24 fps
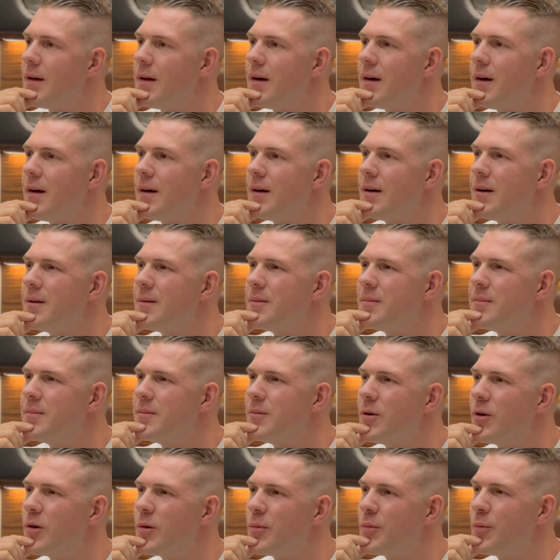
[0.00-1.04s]

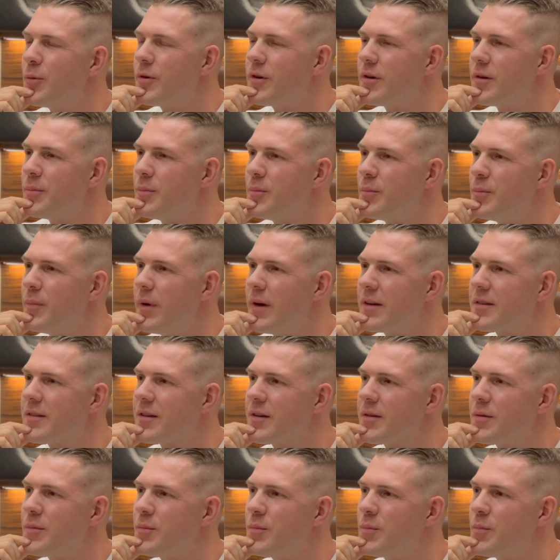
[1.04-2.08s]
Or would it makes
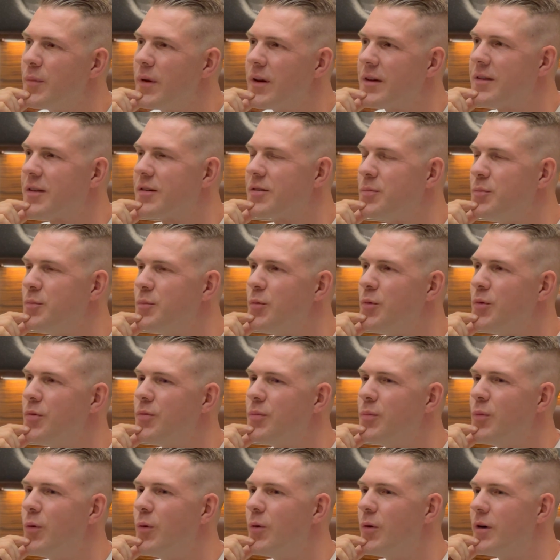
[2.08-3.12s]
us move
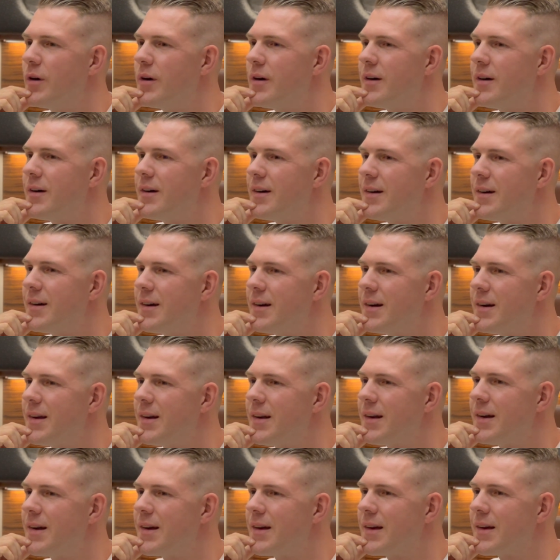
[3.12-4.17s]
more?
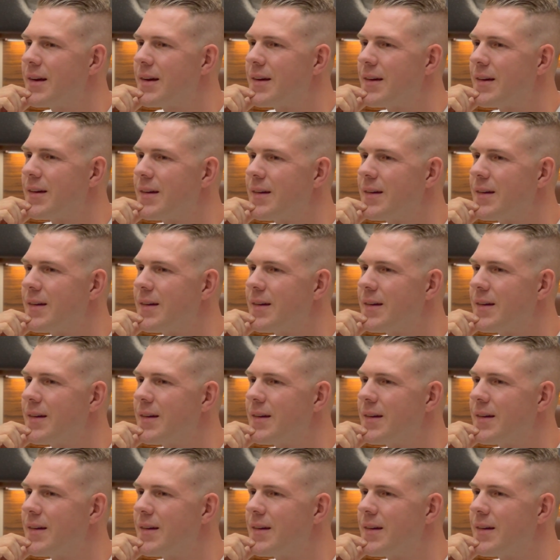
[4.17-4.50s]
Like,